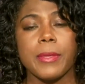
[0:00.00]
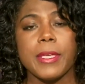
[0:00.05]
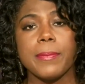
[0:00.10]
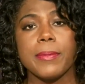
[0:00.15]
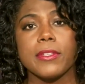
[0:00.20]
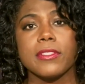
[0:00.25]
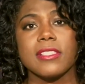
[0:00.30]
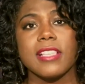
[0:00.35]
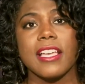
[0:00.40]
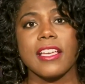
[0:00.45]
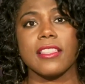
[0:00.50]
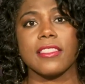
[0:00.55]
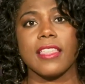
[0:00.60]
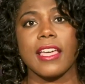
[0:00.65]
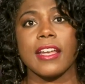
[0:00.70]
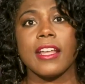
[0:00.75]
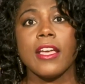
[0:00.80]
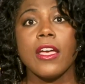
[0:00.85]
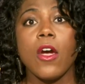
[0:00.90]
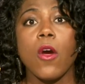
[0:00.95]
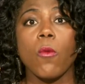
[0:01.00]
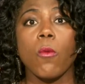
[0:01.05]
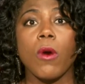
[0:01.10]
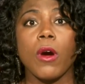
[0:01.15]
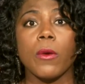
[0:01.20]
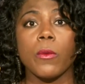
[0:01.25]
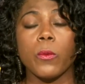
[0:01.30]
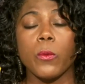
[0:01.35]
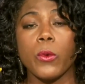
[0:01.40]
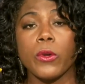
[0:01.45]
people saying that
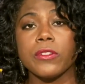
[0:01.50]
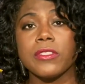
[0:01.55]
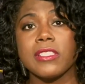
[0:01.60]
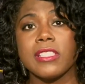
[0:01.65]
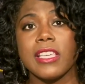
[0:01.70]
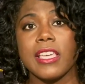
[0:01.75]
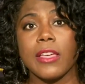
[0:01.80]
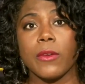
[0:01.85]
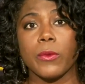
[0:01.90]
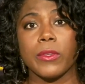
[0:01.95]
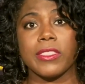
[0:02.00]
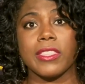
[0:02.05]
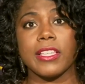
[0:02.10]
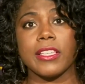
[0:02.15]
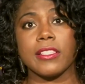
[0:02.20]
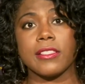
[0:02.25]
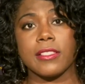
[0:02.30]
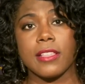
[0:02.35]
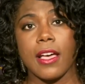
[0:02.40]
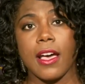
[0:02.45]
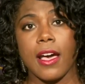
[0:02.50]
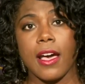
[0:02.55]
what we're seeing with these